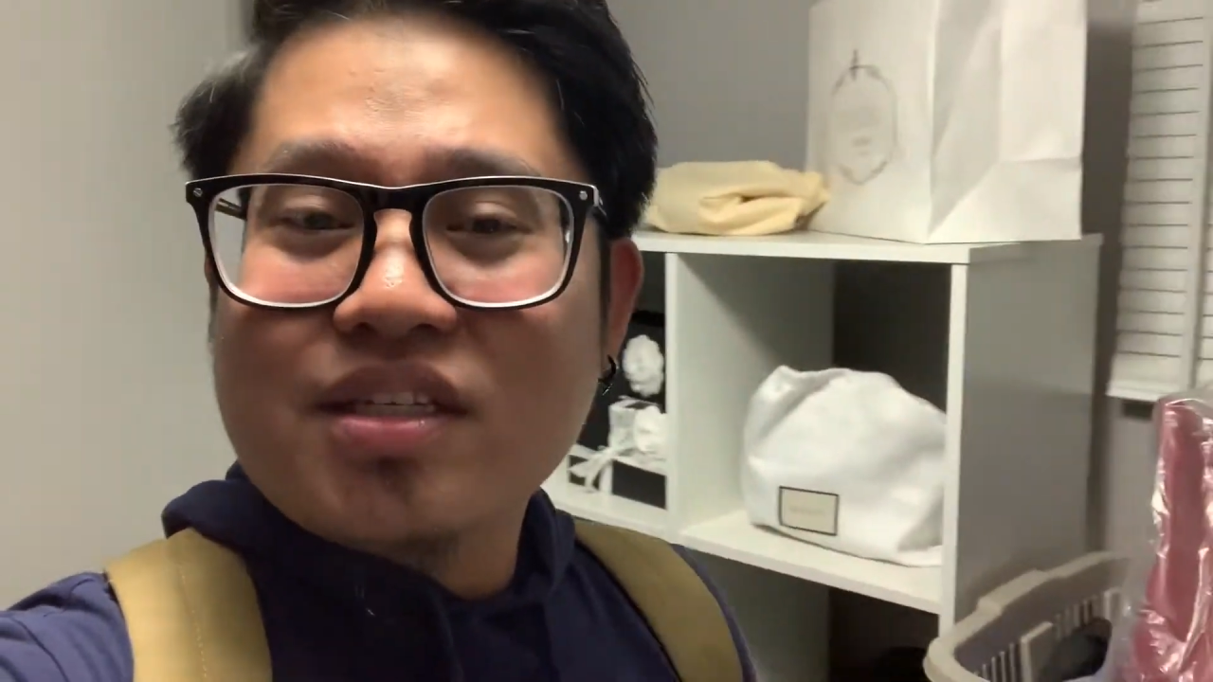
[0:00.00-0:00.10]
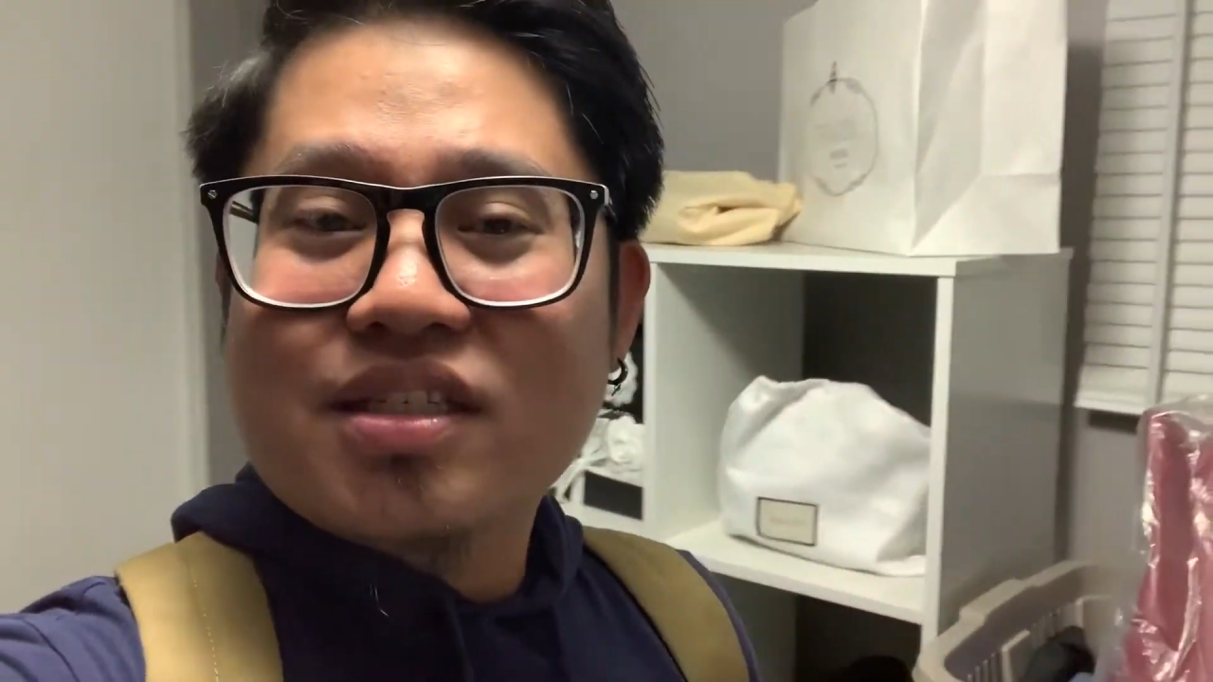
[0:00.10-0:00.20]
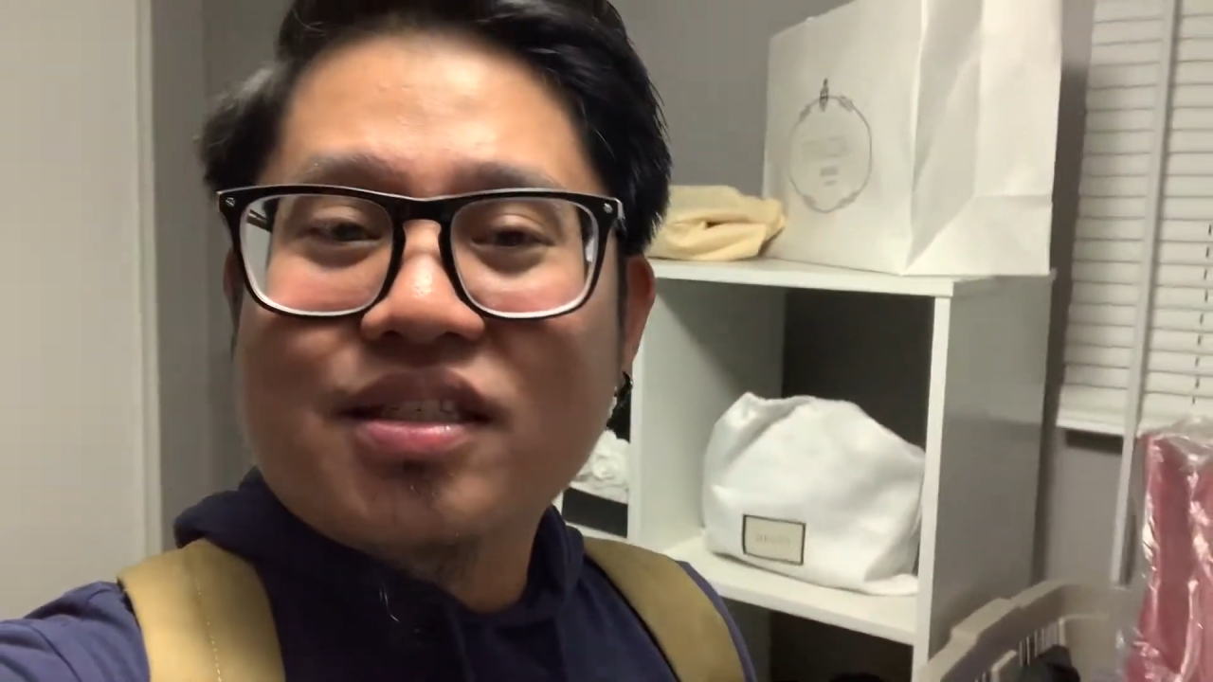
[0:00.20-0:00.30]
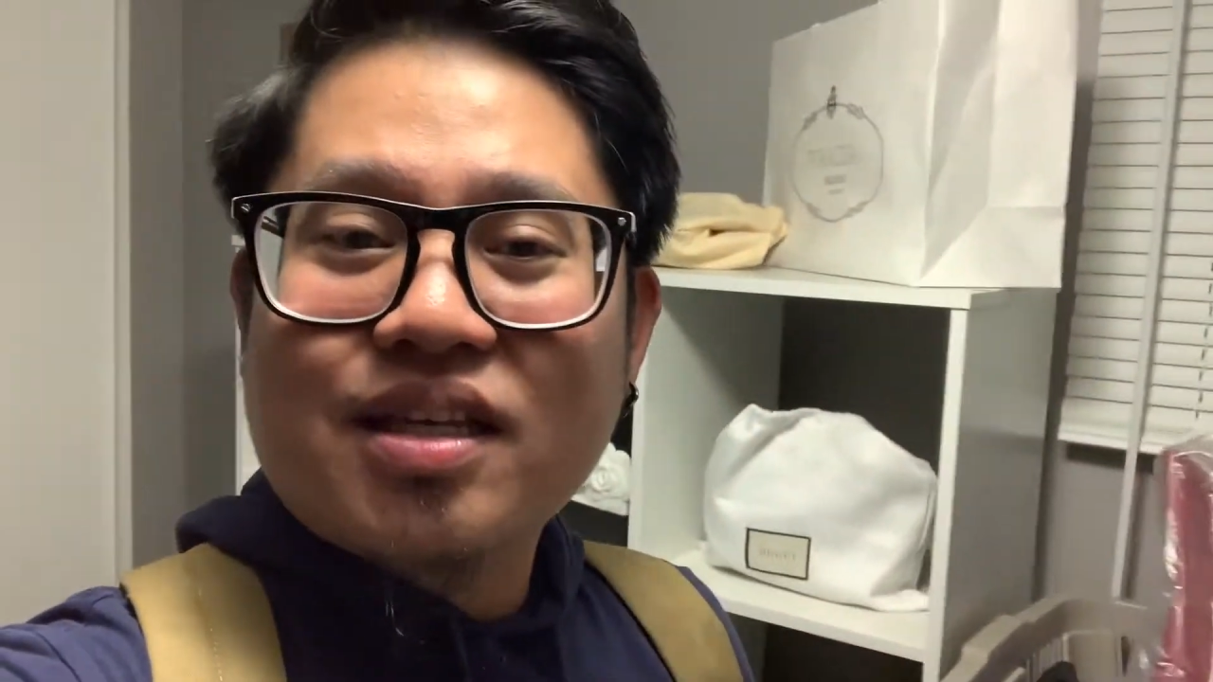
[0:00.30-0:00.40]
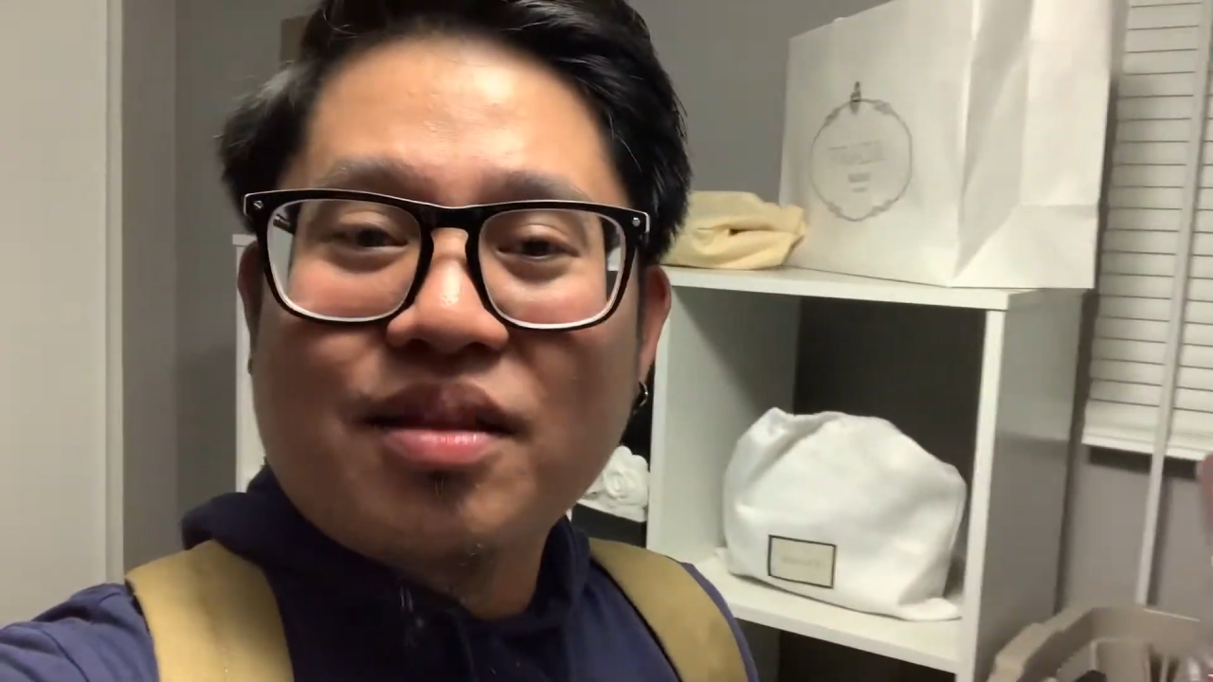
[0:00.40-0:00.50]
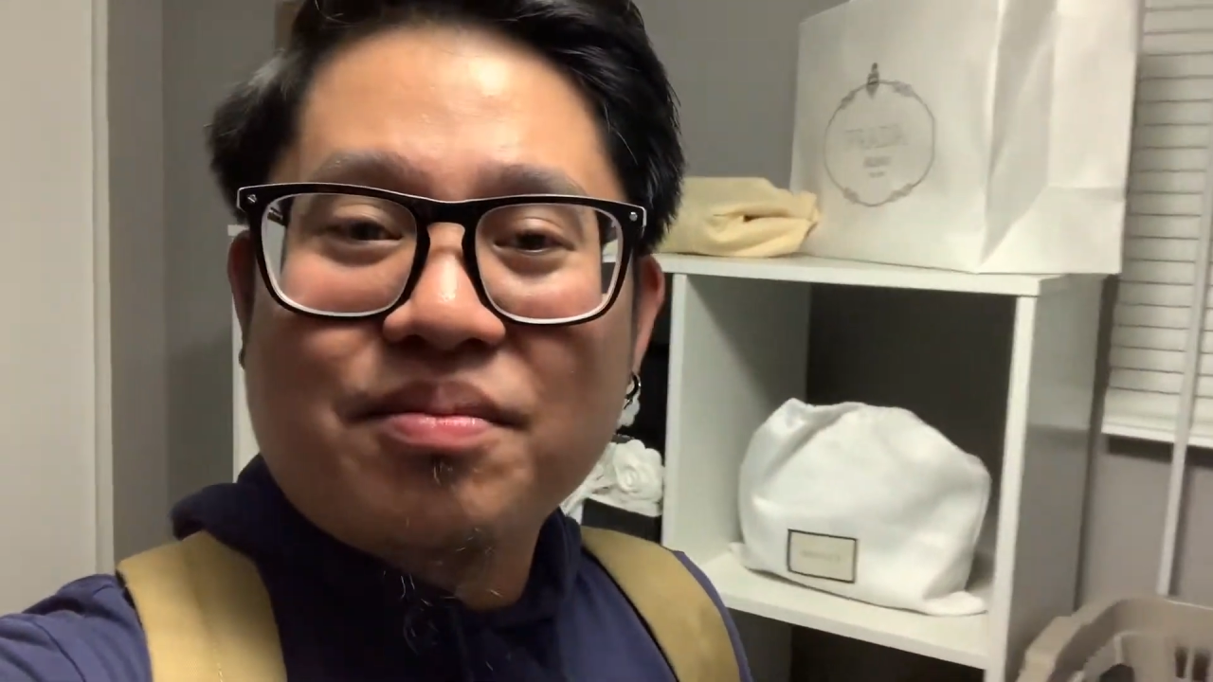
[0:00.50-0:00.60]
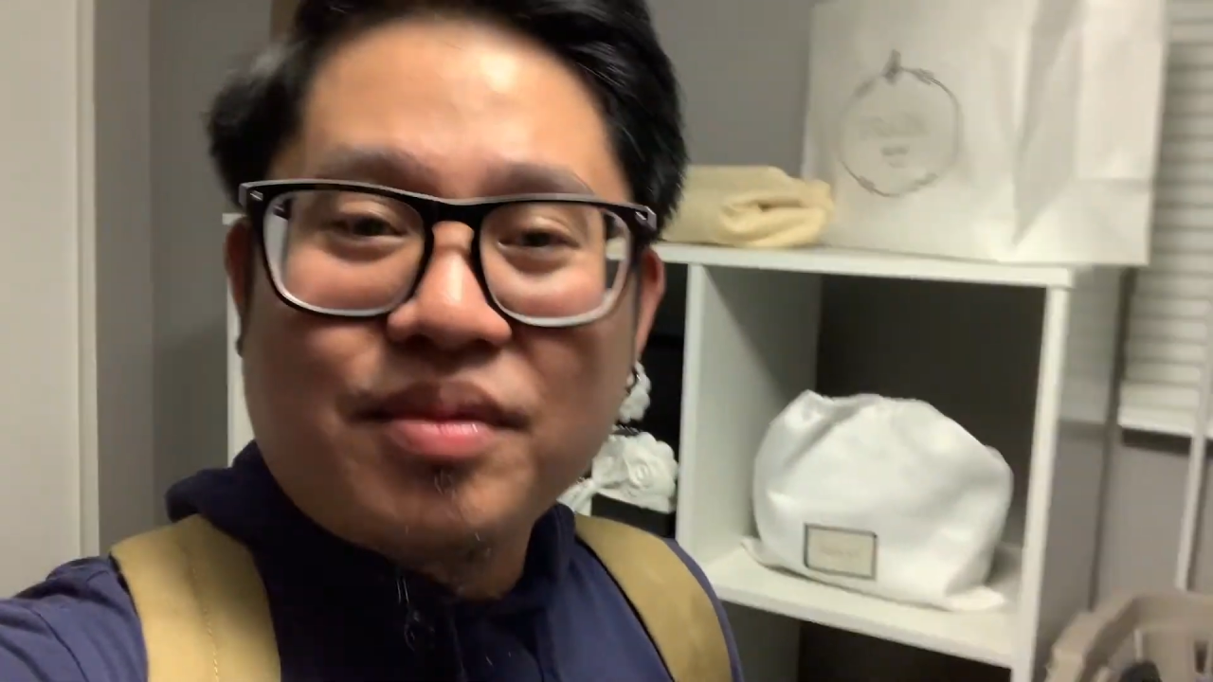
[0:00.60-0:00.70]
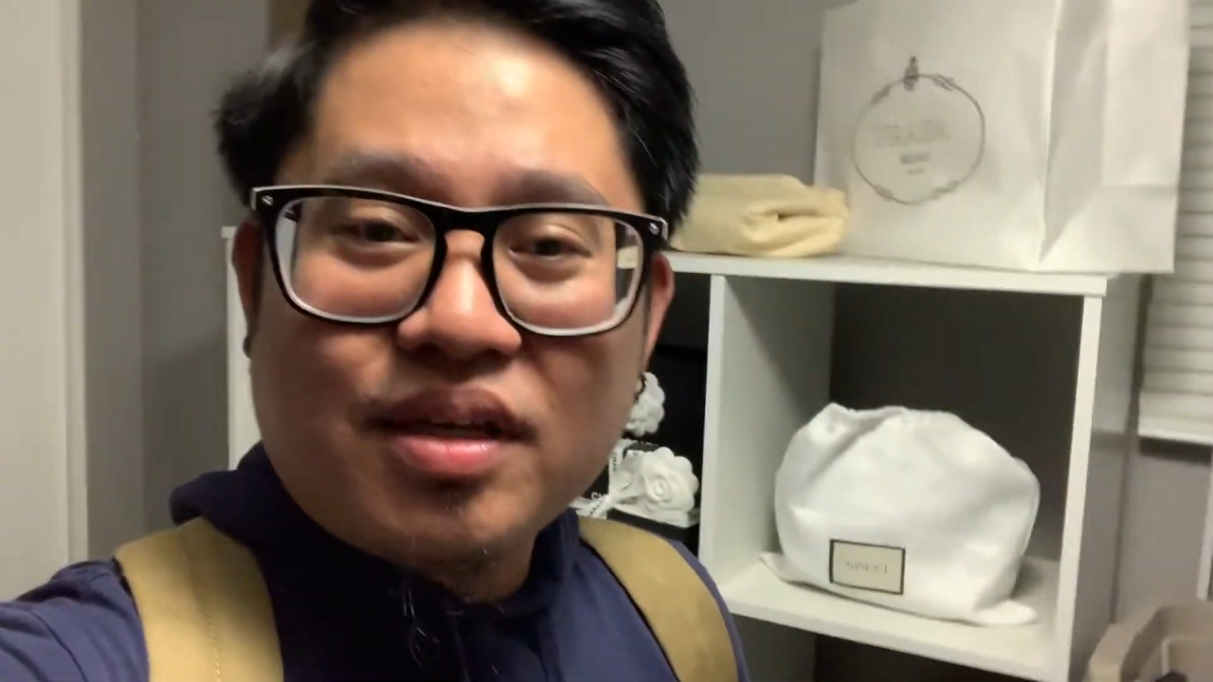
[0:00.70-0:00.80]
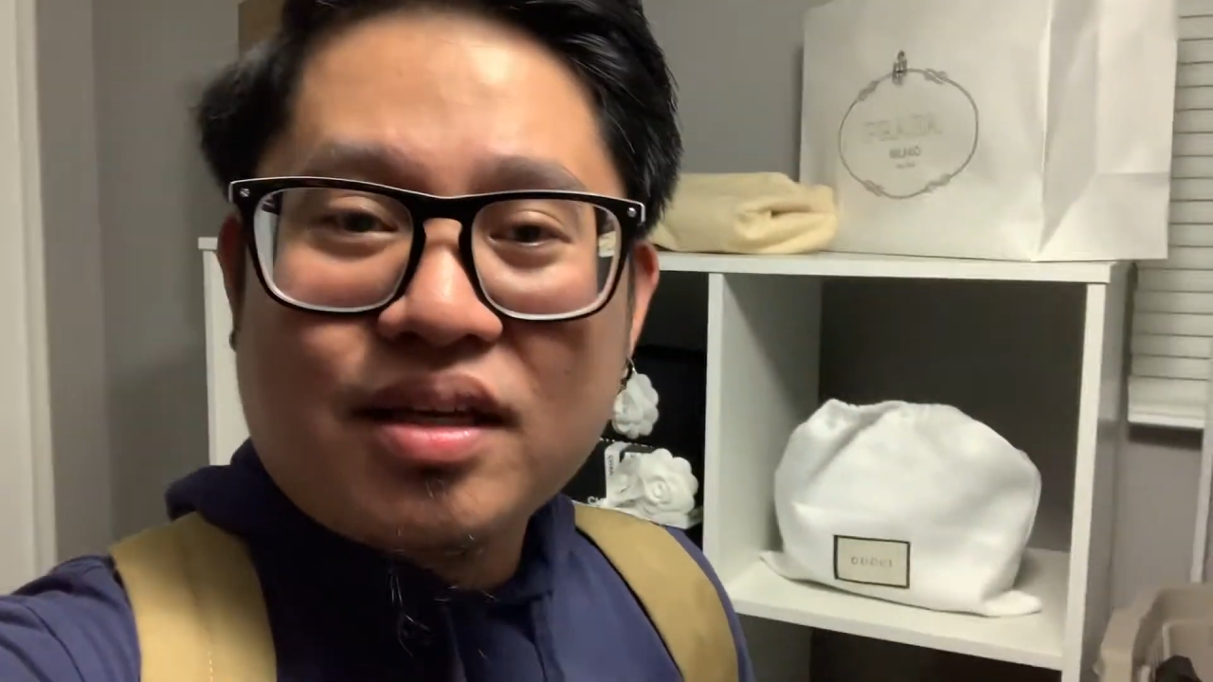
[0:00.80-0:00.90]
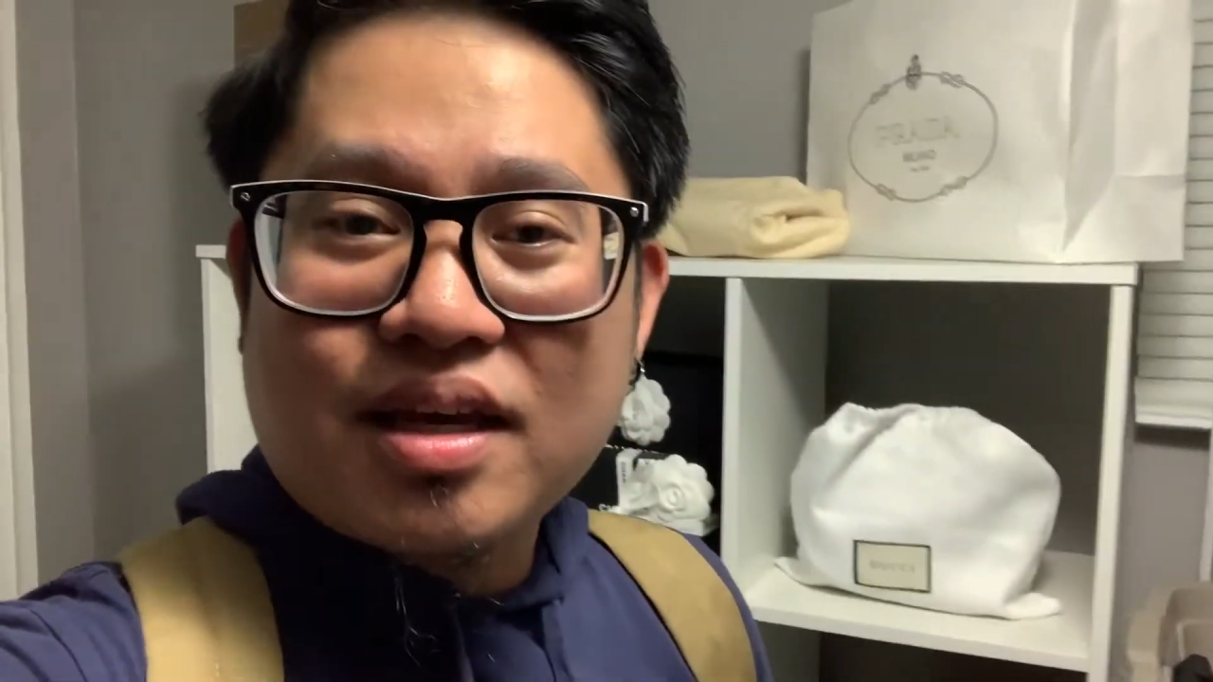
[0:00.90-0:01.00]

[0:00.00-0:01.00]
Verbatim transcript: just sent me